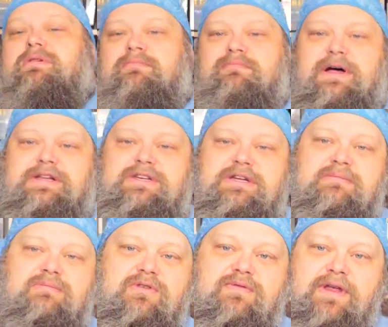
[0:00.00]
budge it
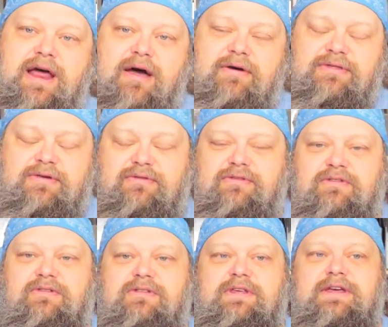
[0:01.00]
and move it out, those
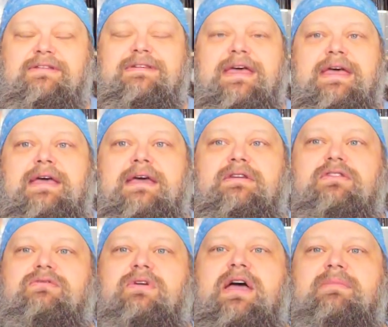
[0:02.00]
sorts of things.
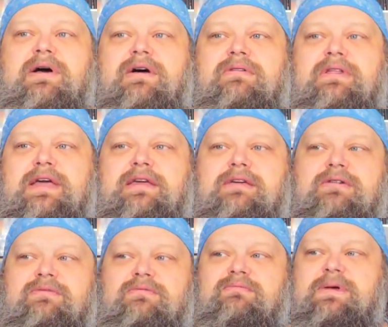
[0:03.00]
Describe how, like,
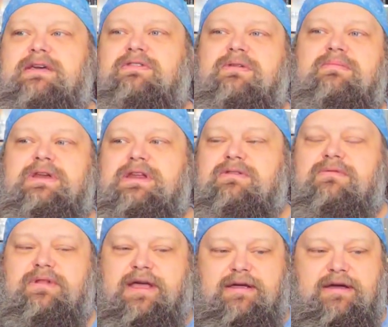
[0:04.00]
make somebody
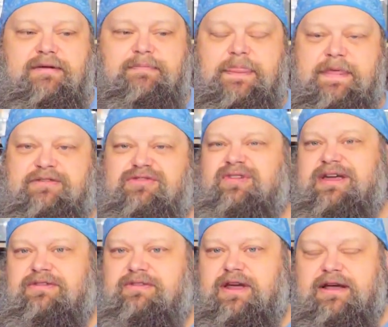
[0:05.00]
do, like, a
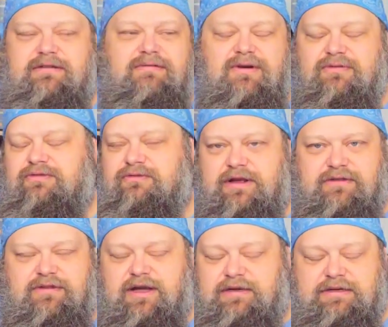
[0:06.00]
strength check, a low strength
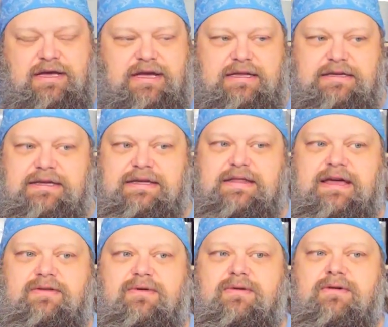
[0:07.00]
check, to get
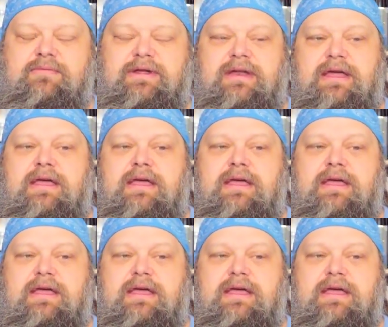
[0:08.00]
that door open.